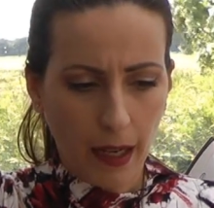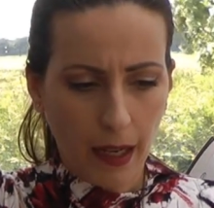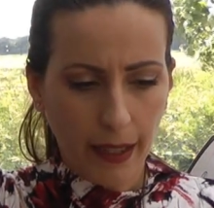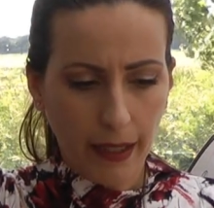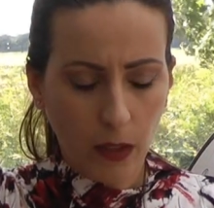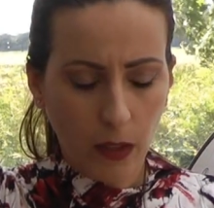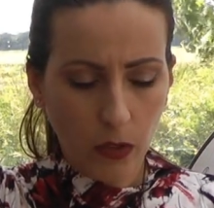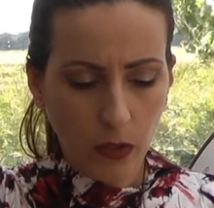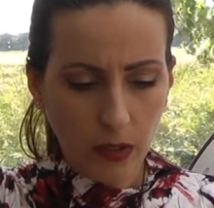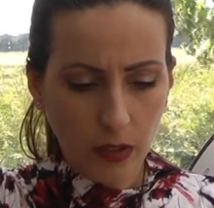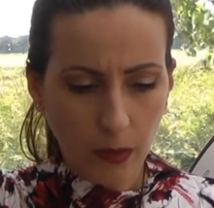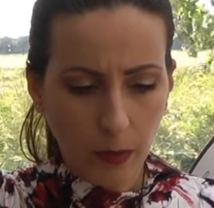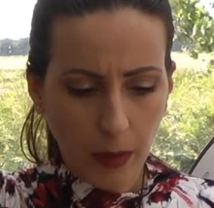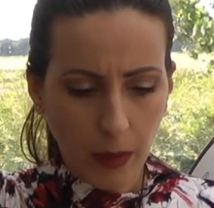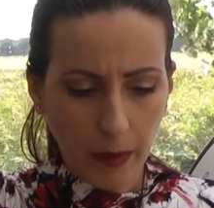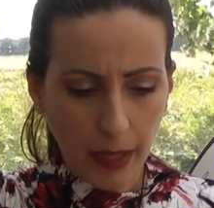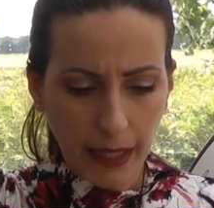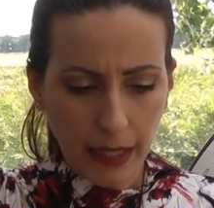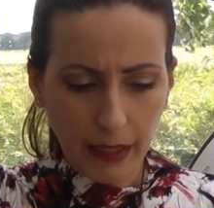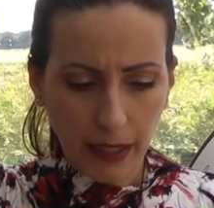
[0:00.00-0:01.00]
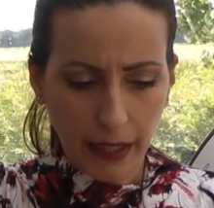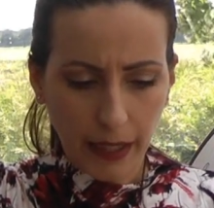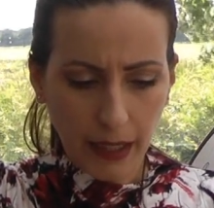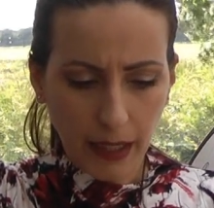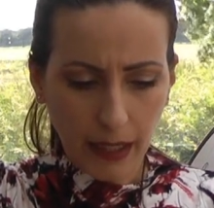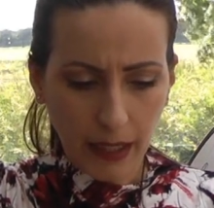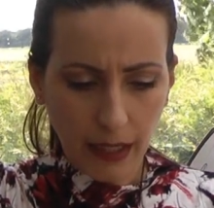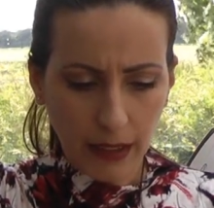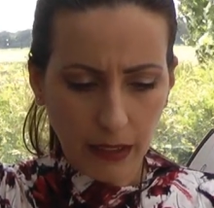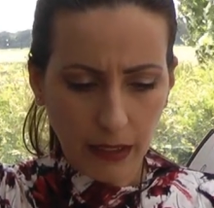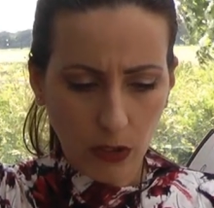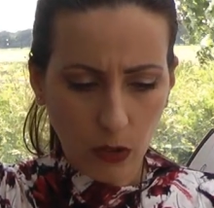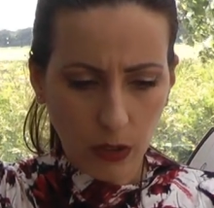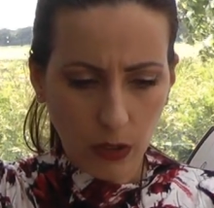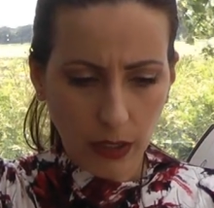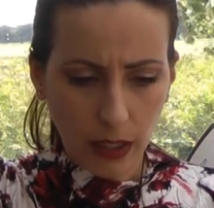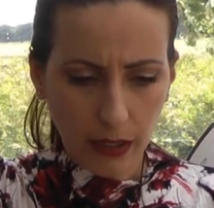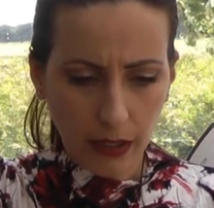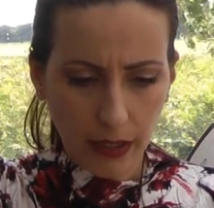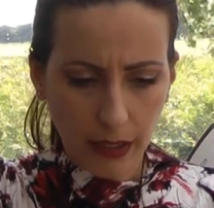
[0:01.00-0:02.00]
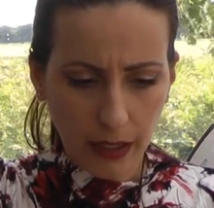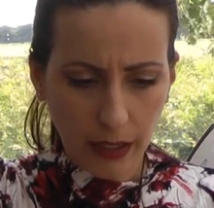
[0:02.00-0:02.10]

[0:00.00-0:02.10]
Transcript: I cannot remember, I think I did not cut